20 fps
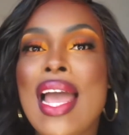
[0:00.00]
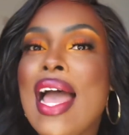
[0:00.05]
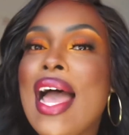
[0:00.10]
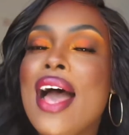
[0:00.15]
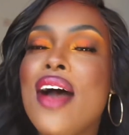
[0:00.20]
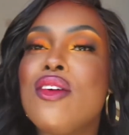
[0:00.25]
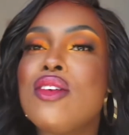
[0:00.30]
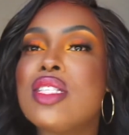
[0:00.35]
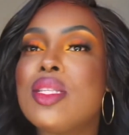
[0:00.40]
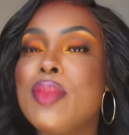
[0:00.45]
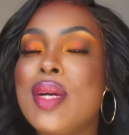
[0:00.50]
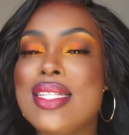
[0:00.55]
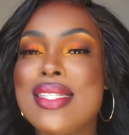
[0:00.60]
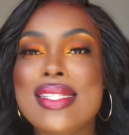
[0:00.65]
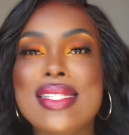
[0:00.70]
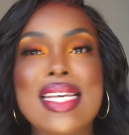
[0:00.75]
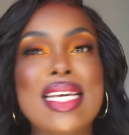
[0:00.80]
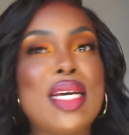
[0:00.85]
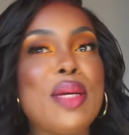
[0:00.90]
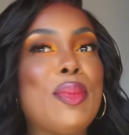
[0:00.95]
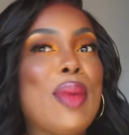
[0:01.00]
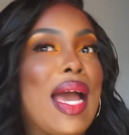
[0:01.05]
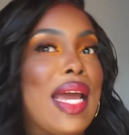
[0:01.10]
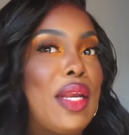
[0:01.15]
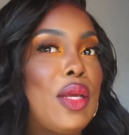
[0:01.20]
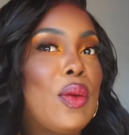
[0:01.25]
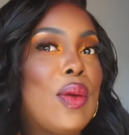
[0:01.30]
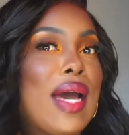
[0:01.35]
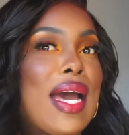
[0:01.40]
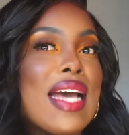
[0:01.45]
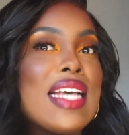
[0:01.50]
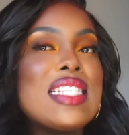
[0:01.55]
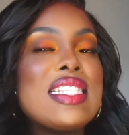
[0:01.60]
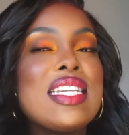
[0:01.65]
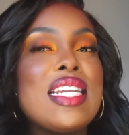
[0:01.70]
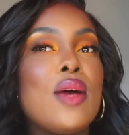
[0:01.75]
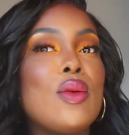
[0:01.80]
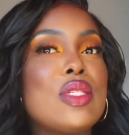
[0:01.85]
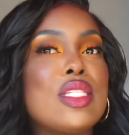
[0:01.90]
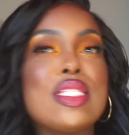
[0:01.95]
I was about to say goodbye to you guys and
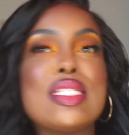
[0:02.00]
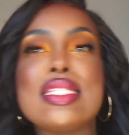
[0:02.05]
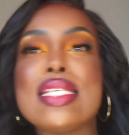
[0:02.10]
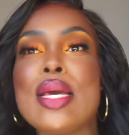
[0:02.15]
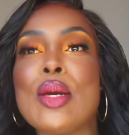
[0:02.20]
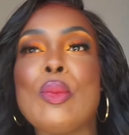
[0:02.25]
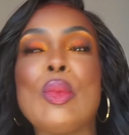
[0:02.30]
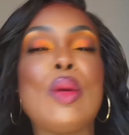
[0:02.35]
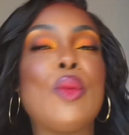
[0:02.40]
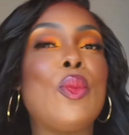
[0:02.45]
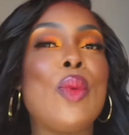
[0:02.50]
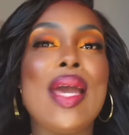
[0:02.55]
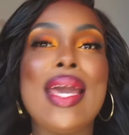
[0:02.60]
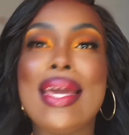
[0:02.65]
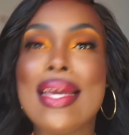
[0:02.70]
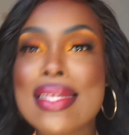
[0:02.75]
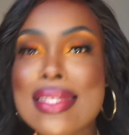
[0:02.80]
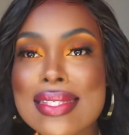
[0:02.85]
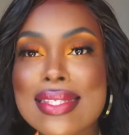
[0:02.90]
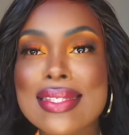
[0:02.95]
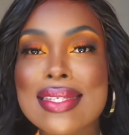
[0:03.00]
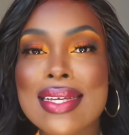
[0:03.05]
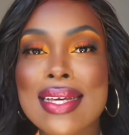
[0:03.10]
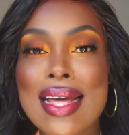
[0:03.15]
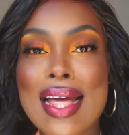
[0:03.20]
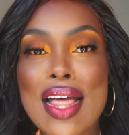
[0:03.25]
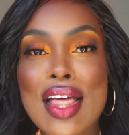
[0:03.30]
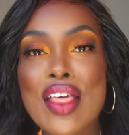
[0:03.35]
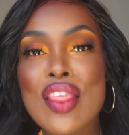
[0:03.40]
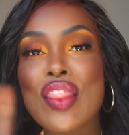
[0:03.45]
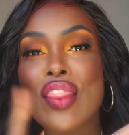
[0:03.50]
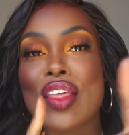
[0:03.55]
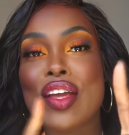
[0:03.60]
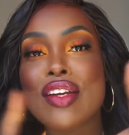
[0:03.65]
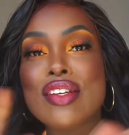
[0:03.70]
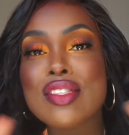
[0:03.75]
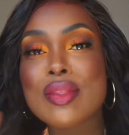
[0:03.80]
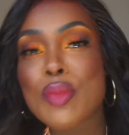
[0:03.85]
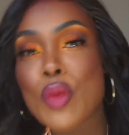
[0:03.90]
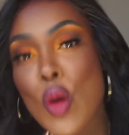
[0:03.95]
I was just like, but wait,
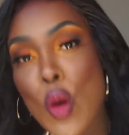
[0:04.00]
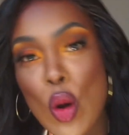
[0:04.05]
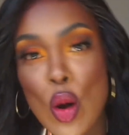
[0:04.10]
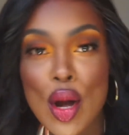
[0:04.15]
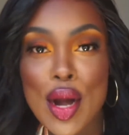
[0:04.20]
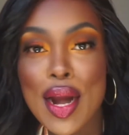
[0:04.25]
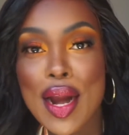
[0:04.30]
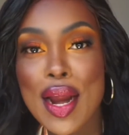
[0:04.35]
there's more.